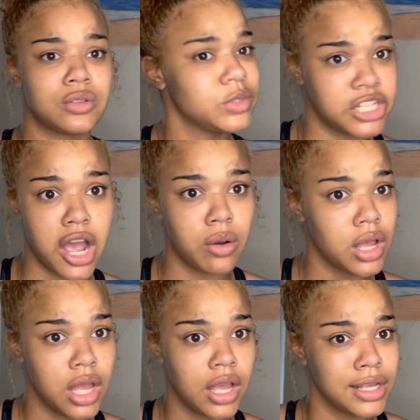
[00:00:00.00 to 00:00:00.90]
We don't.
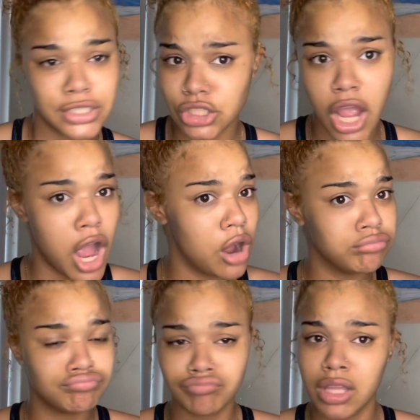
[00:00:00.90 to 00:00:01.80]

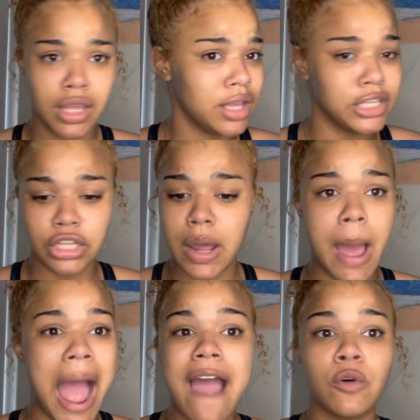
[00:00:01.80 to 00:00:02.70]
So, and
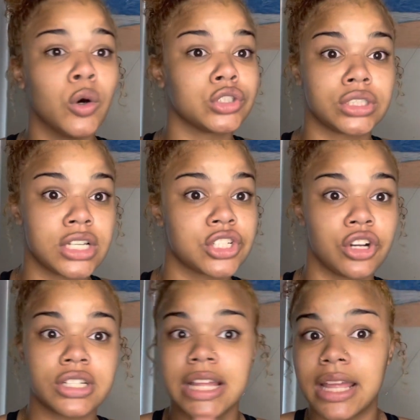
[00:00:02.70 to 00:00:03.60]
I have older
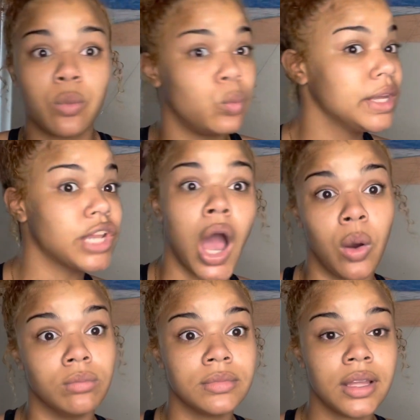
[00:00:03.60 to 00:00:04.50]
sisters, and we don't.